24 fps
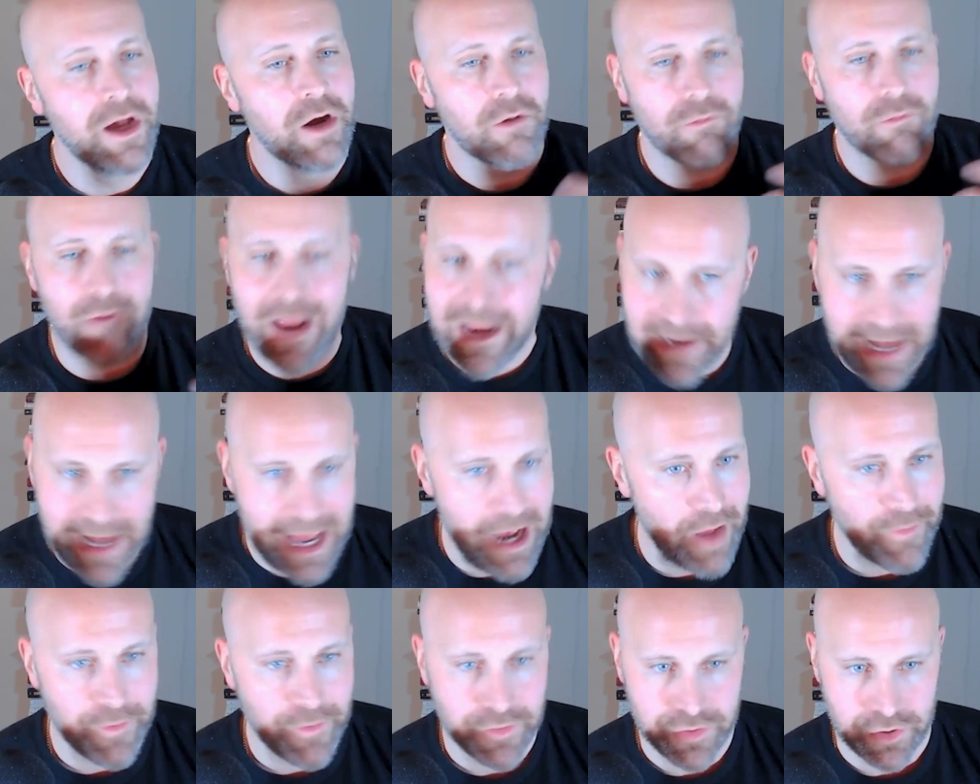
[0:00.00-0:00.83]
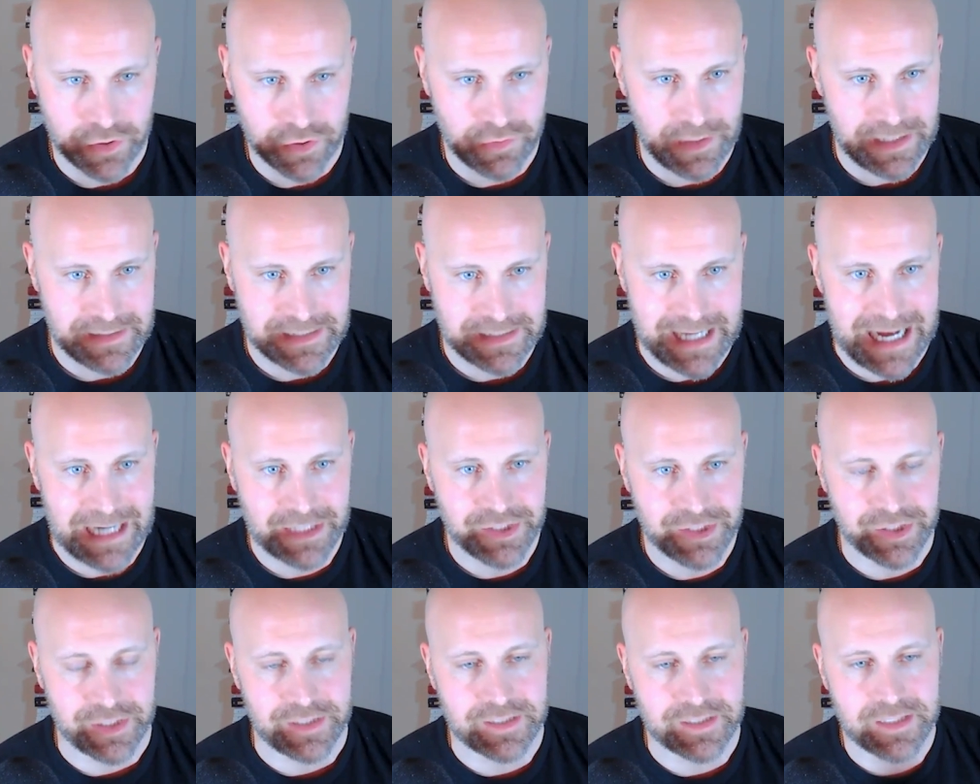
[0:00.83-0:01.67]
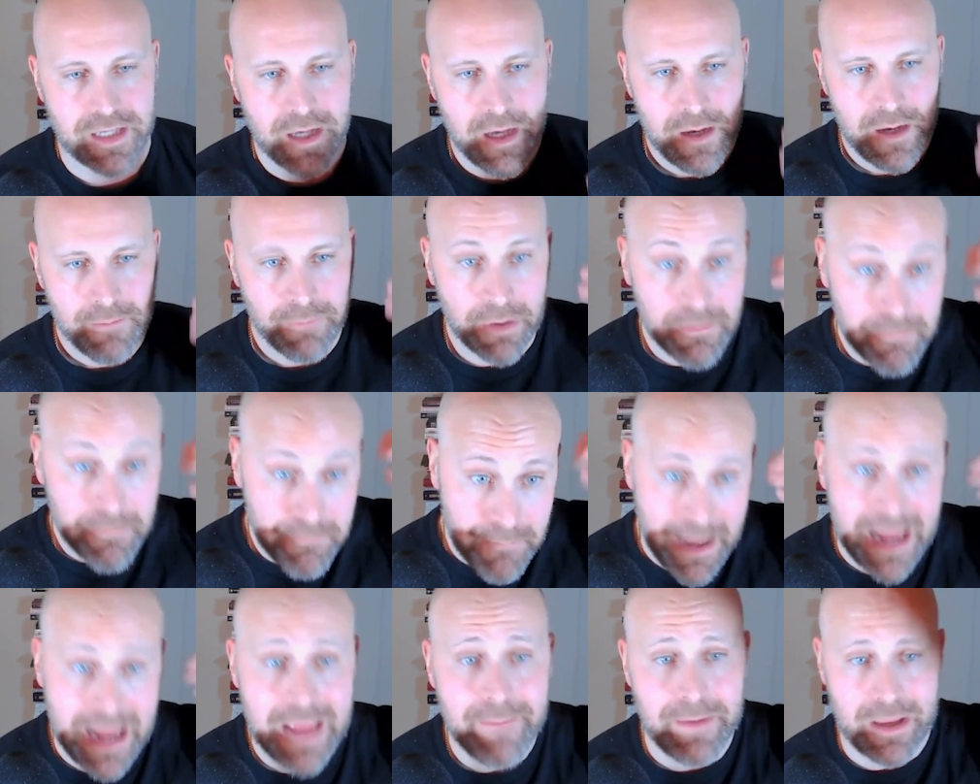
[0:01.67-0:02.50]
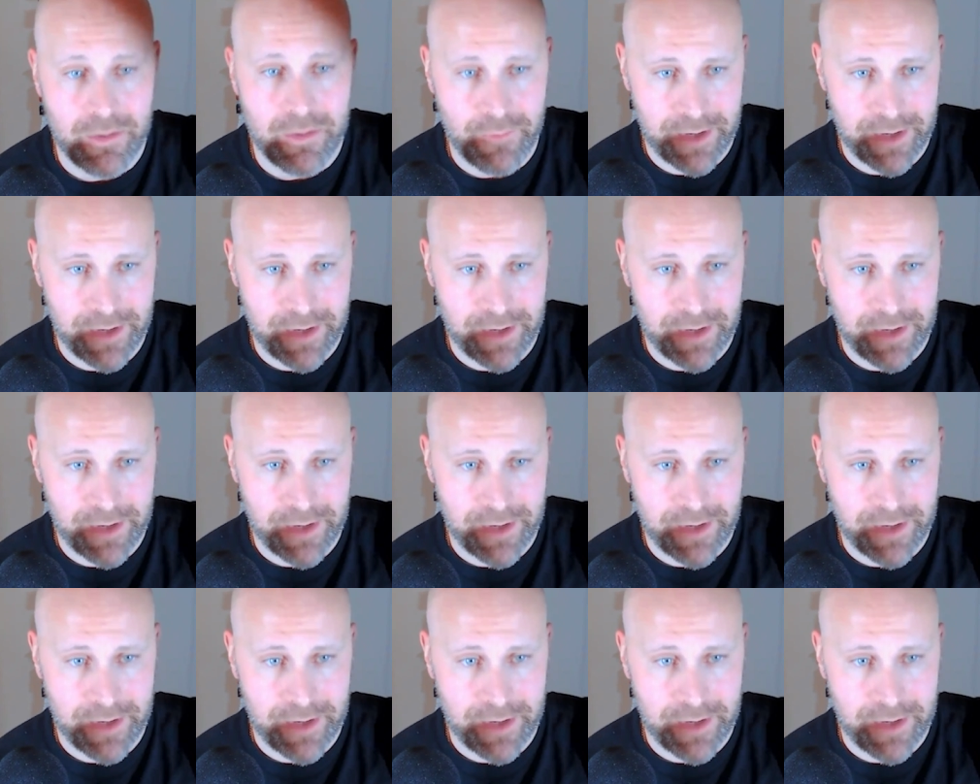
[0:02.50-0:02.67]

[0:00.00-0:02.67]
Right now, those are transactions, but maybe